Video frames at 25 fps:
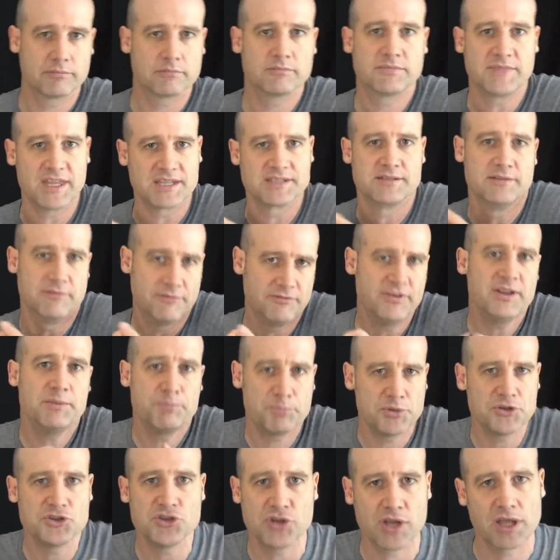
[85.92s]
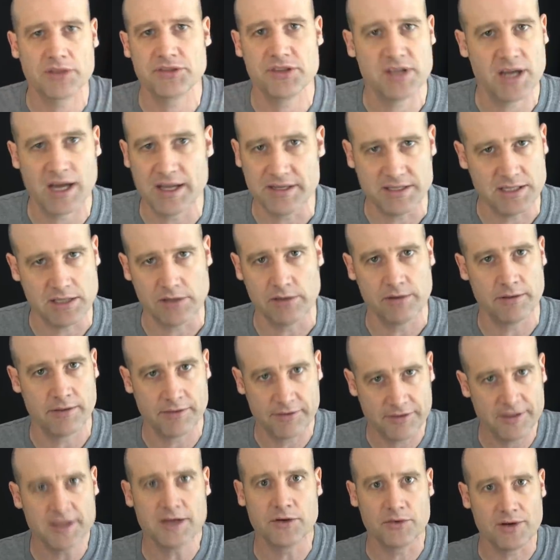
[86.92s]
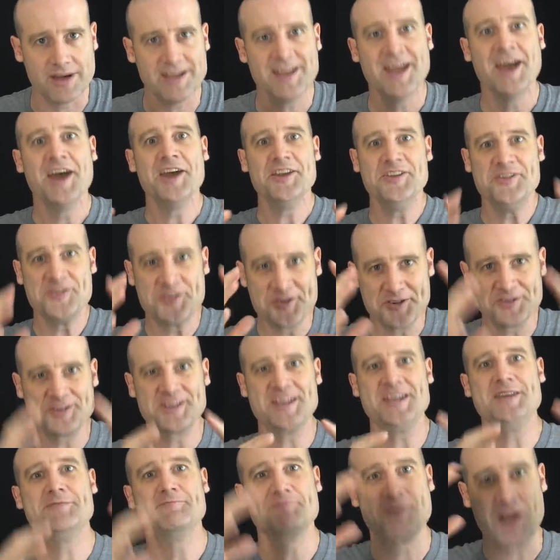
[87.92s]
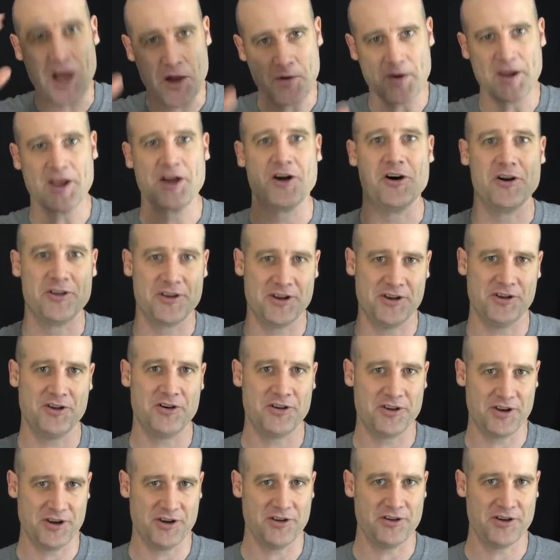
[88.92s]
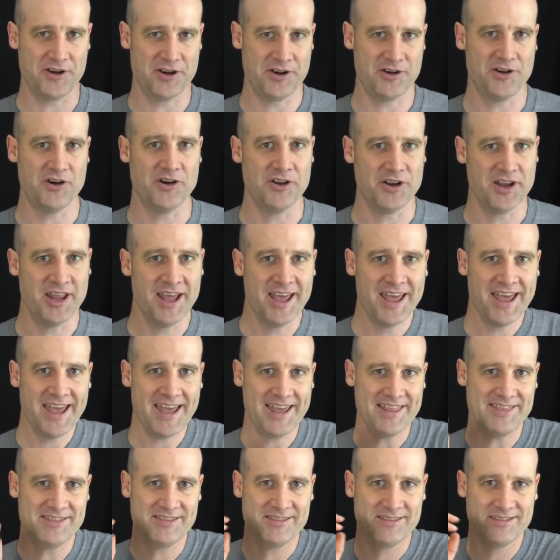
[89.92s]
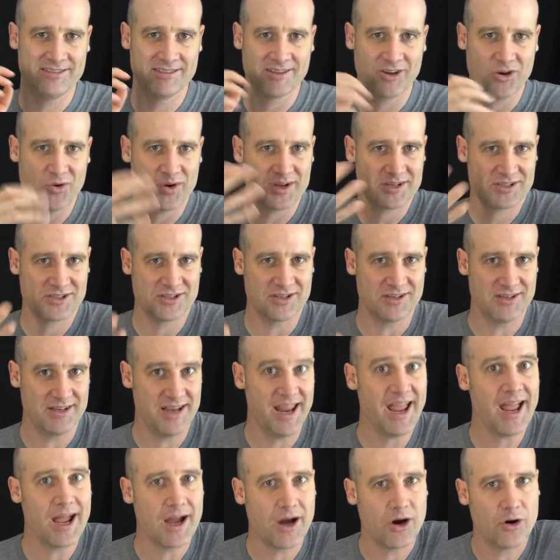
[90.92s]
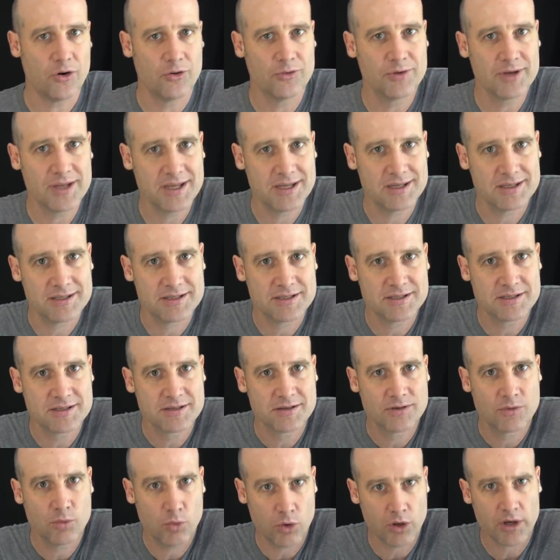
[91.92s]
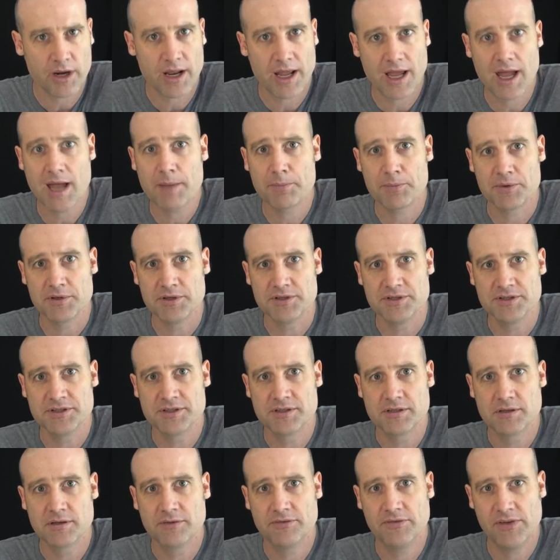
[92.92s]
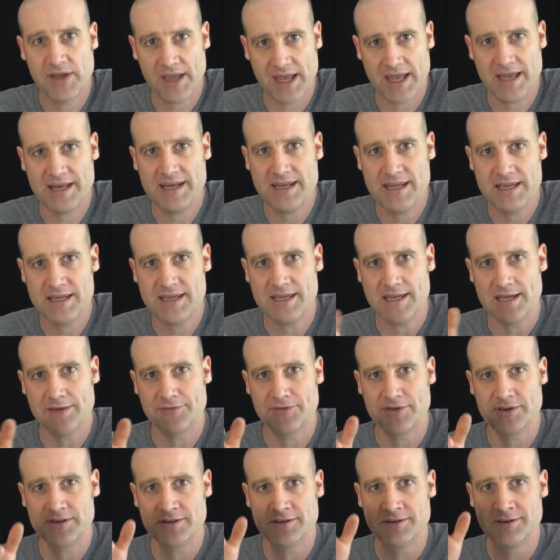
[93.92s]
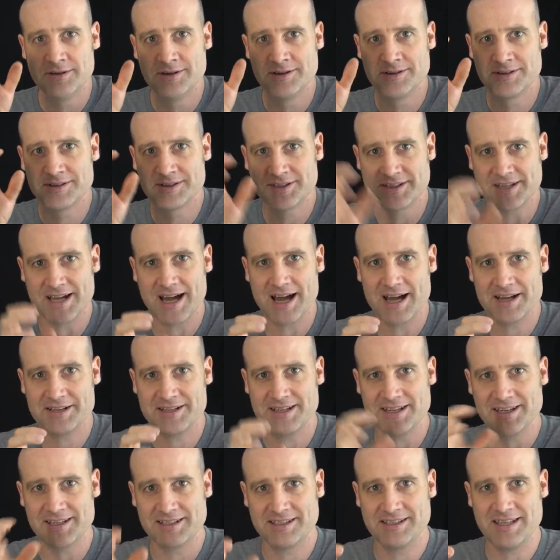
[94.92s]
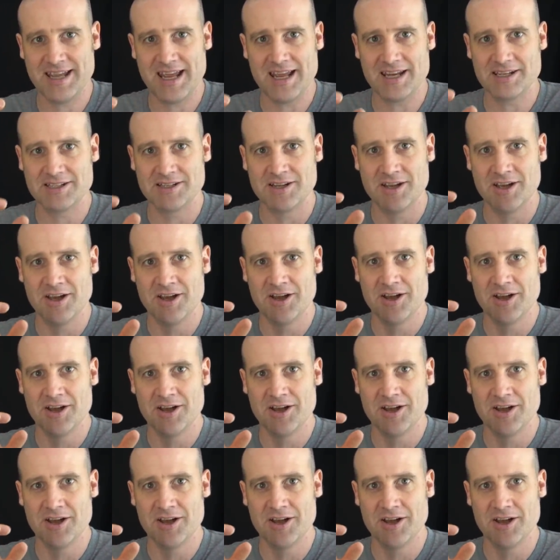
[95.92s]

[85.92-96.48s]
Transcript: doesn't fit, but you get the idea. In theory, you could keep going on and on and on and on. And the question now is, what happens for any given starting set